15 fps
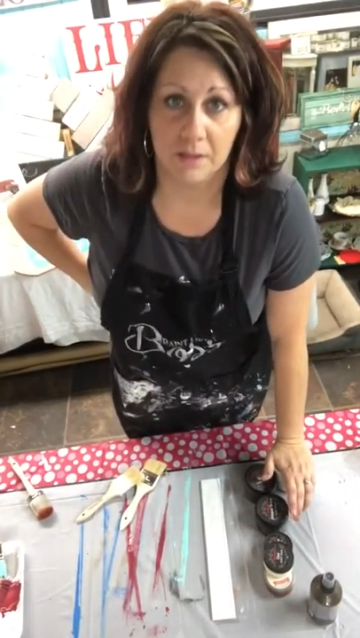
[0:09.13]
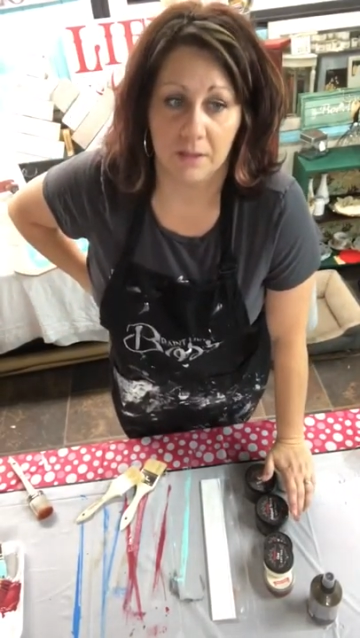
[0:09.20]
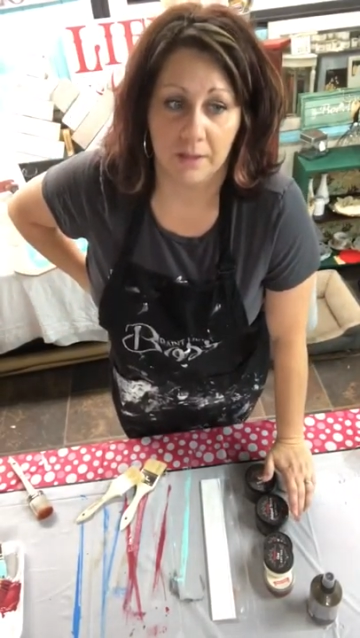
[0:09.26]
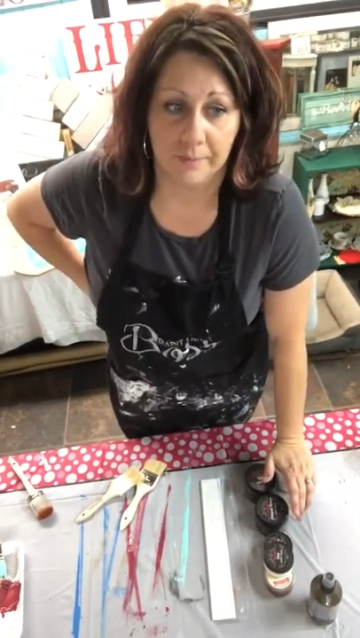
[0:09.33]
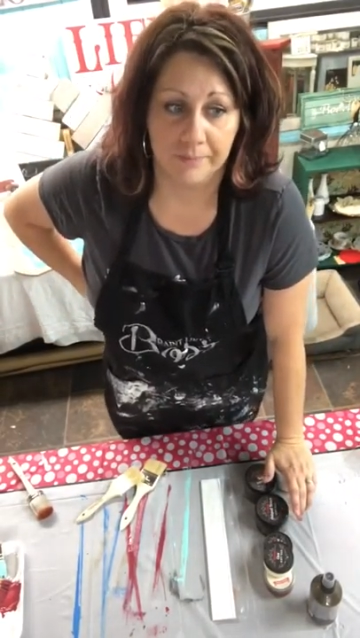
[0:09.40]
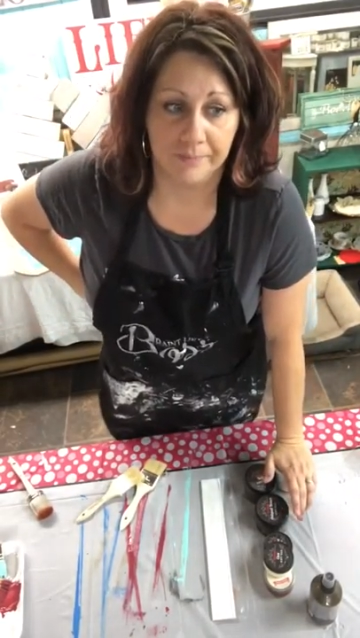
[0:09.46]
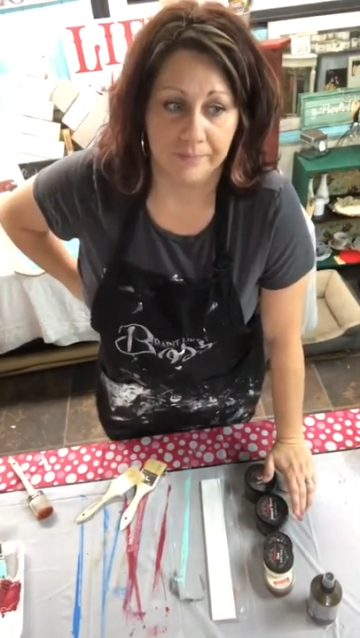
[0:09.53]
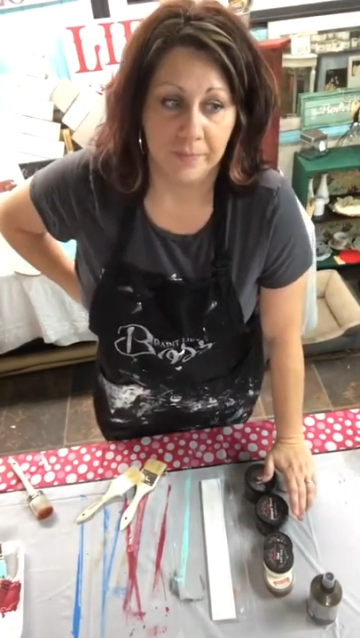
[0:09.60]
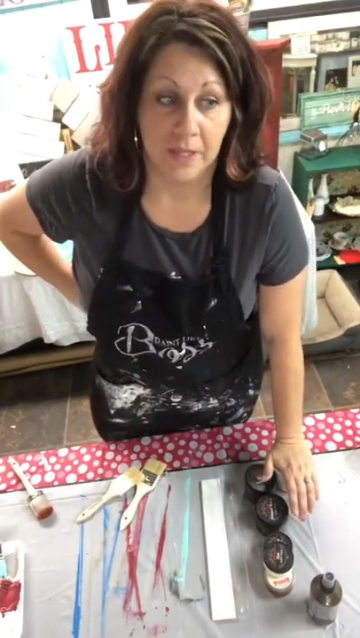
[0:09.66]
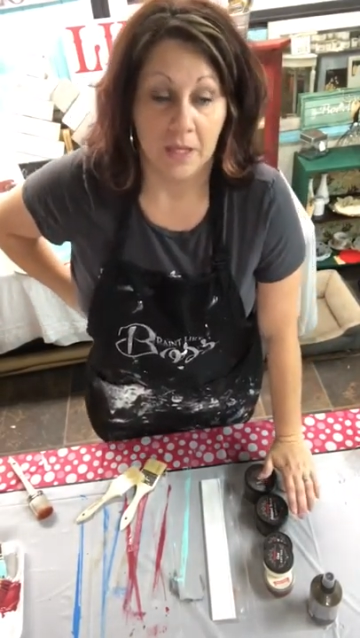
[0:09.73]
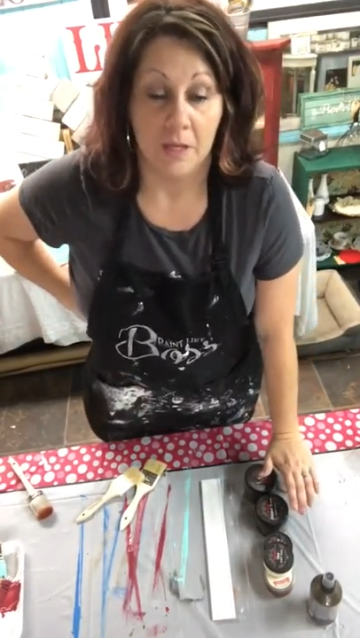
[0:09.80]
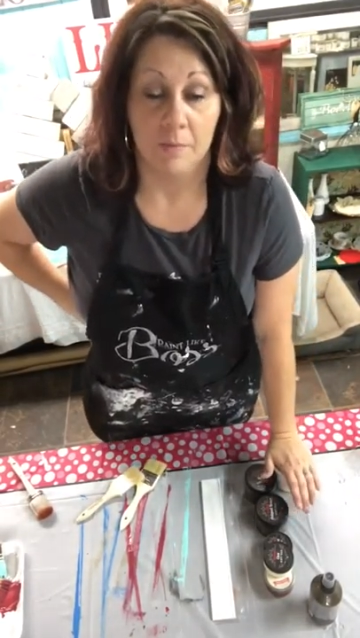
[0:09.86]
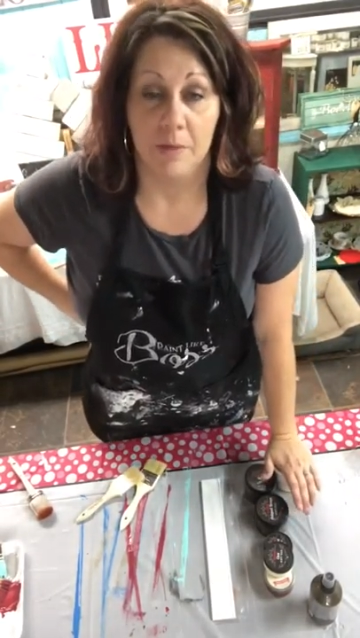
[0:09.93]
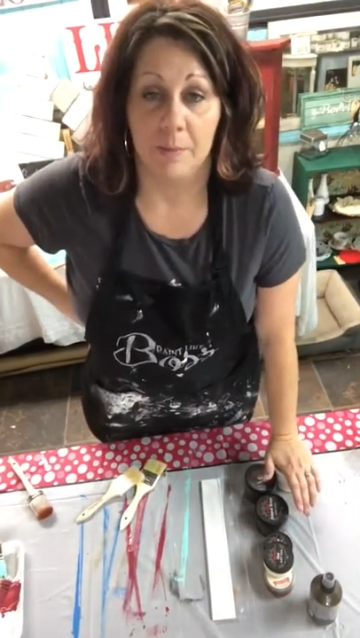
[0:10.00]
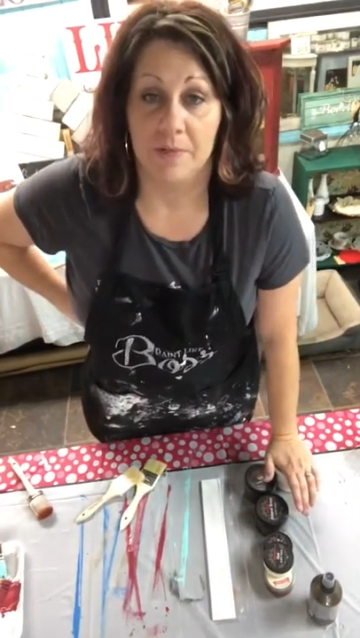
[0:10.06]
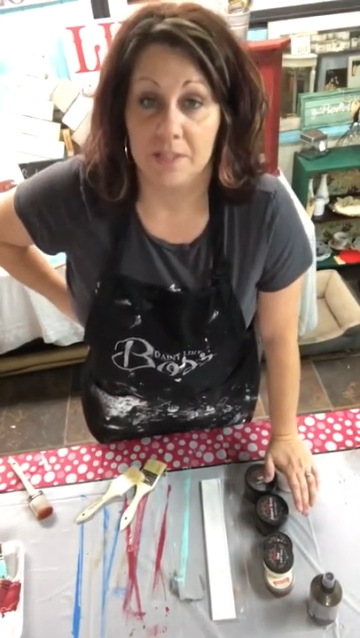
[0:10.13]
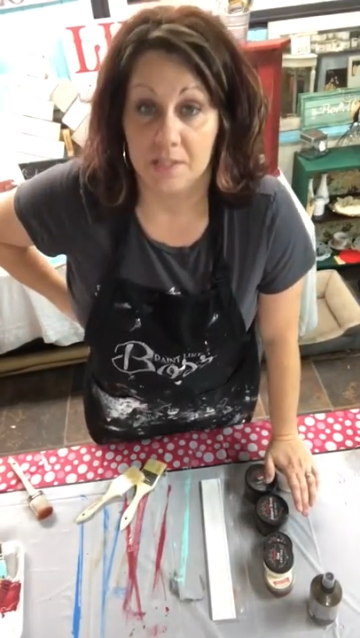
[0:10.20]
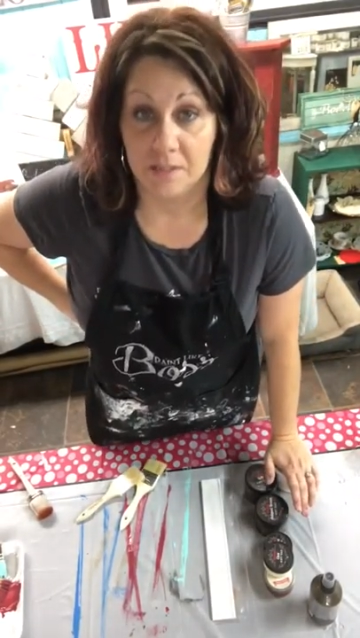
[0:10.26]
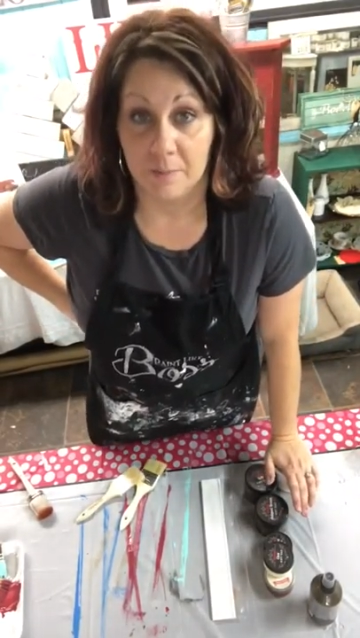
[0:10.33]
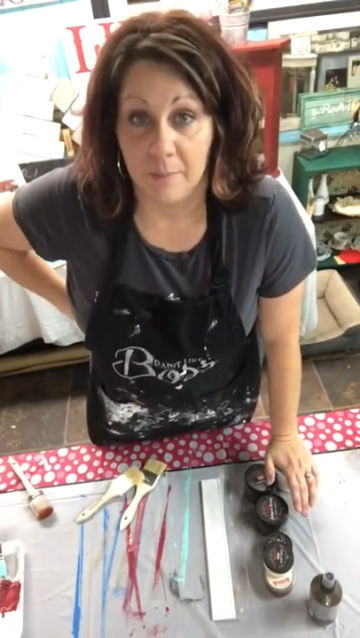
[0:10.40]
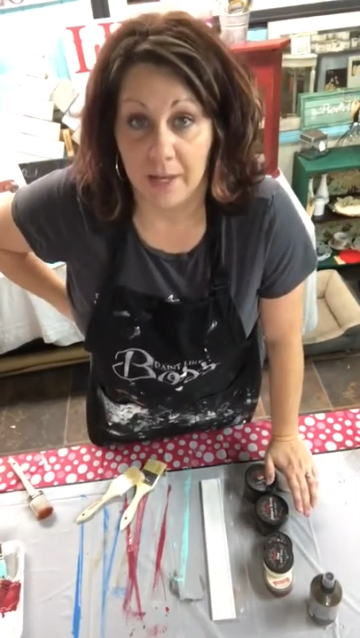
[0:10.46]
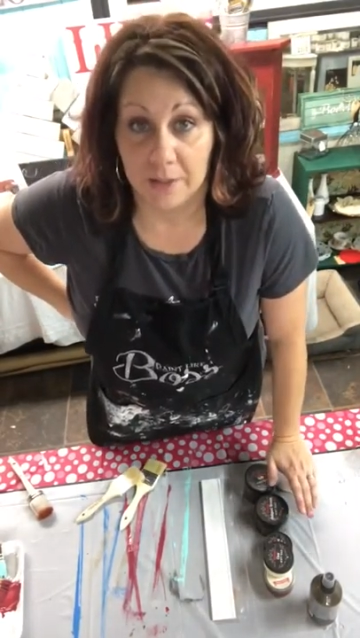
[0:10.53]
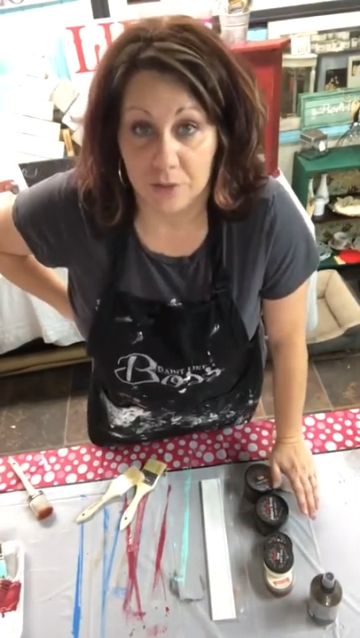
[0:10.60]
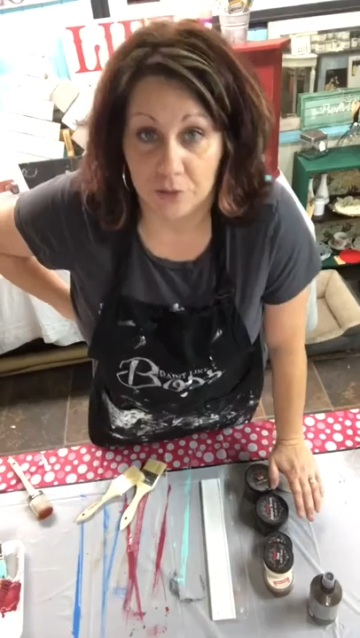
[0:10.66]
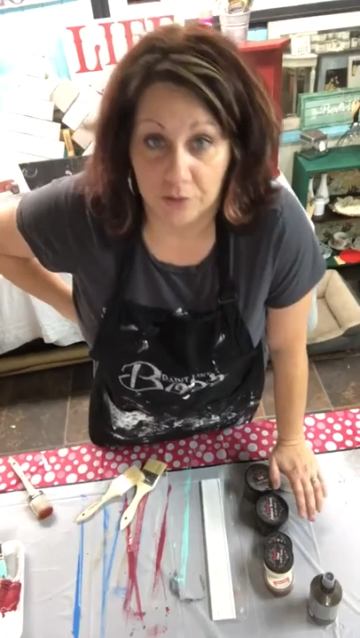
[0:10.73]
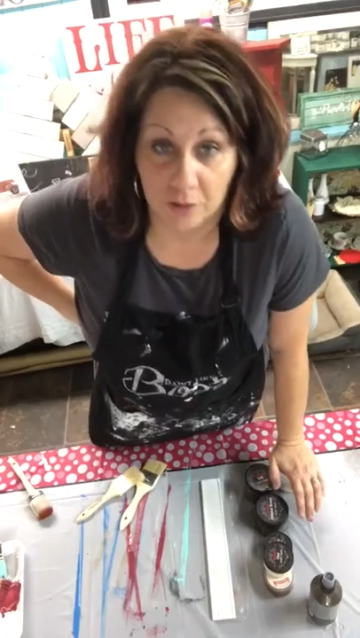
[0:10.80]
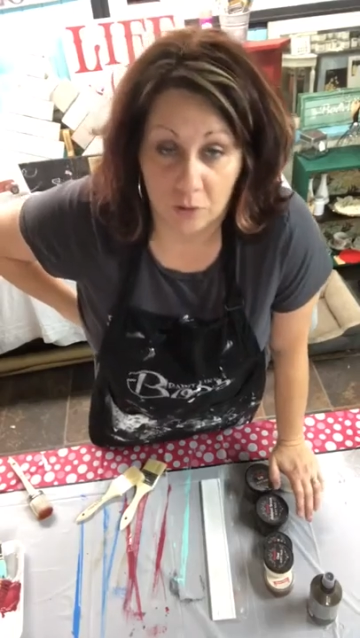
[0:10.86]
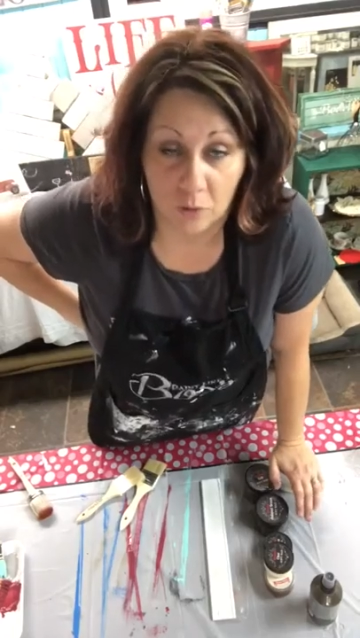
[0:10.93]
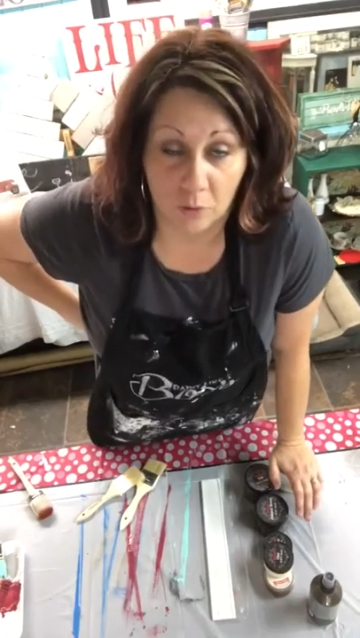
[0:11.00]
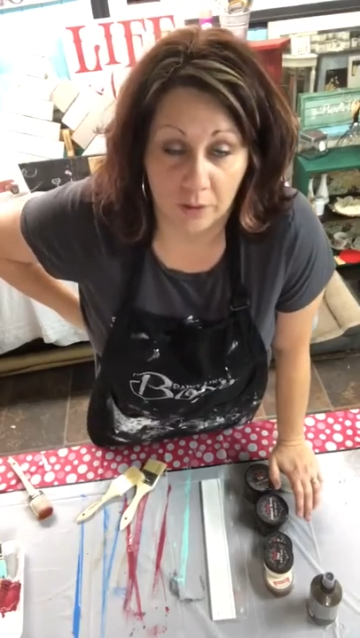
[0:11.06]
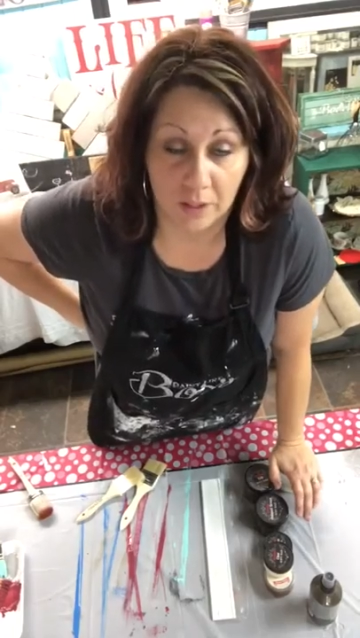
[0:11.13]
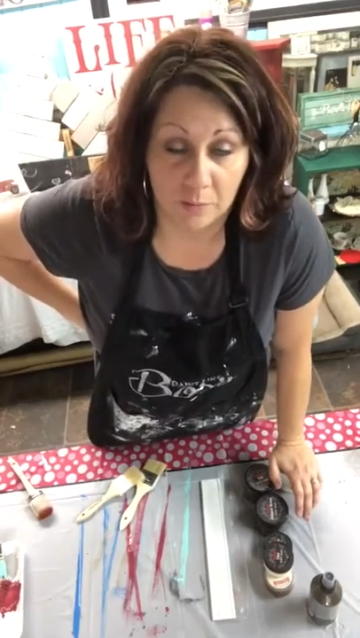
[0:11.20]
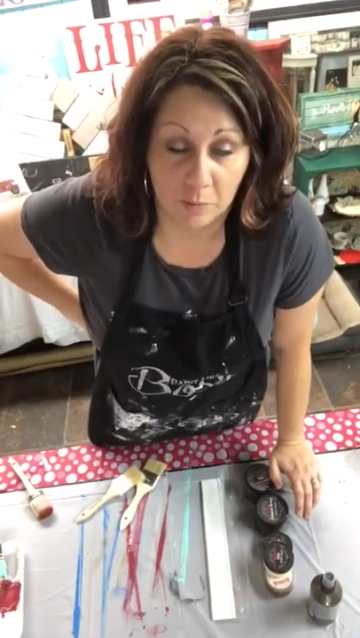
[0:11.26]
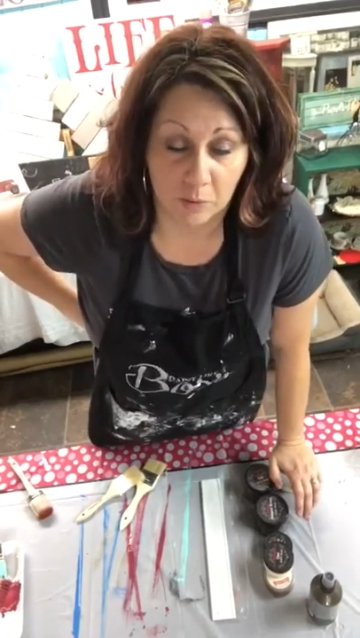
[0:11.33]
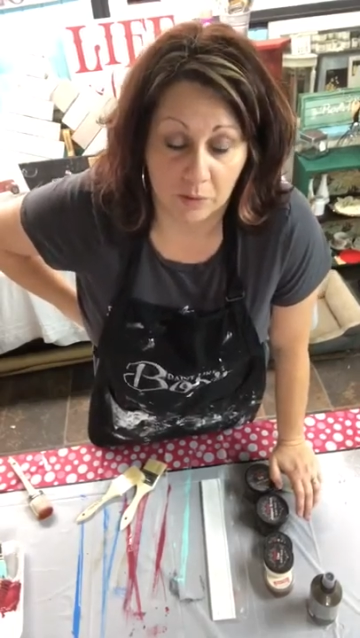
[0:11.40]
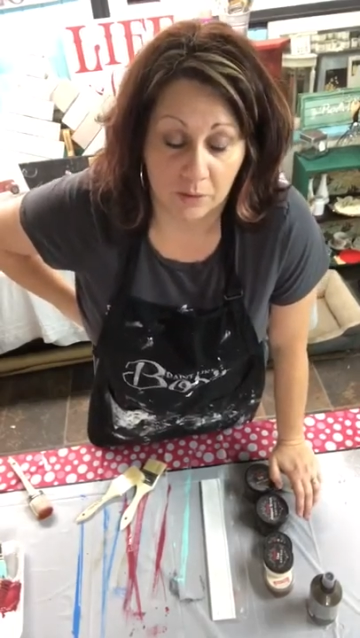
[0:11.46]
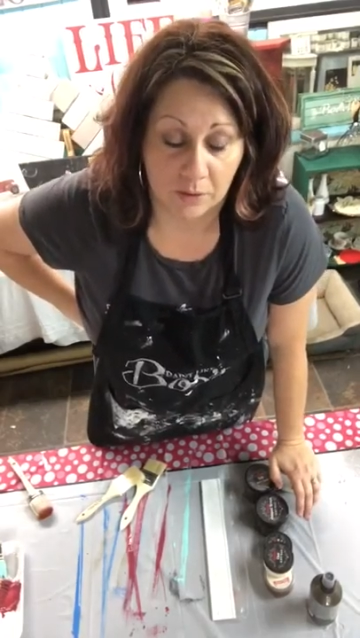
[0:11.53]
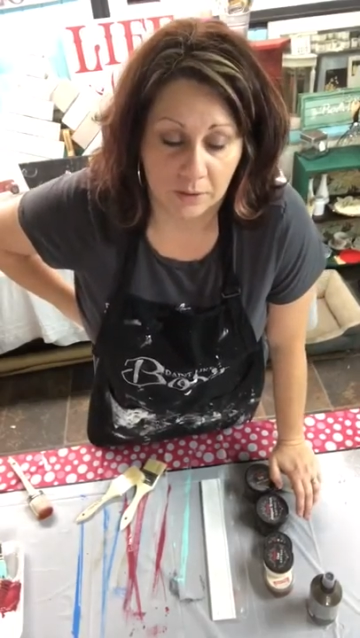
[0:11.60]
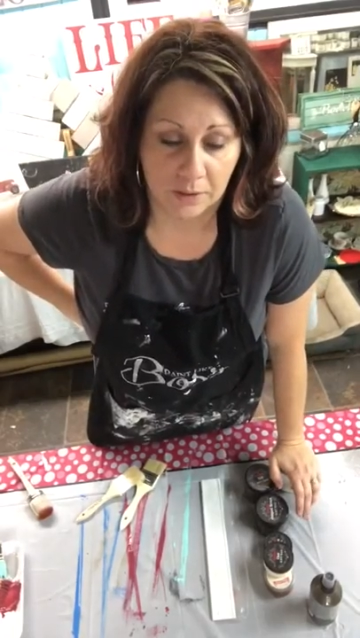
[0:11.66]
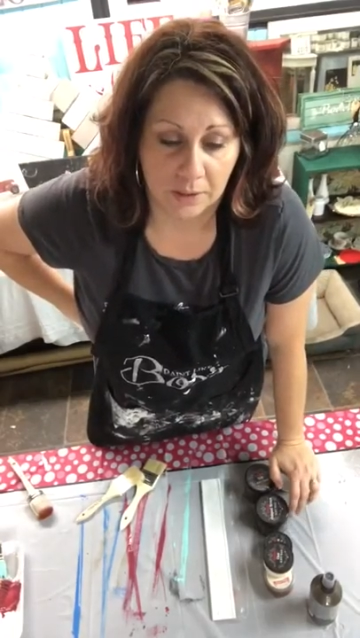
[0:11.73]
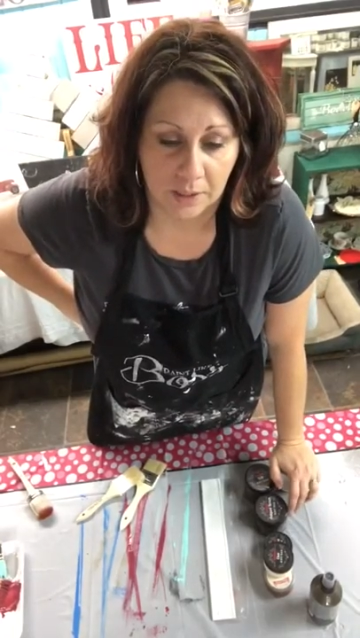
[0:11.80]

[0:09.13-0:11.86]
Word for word: Um, maybe it doesn't match your decor anymore.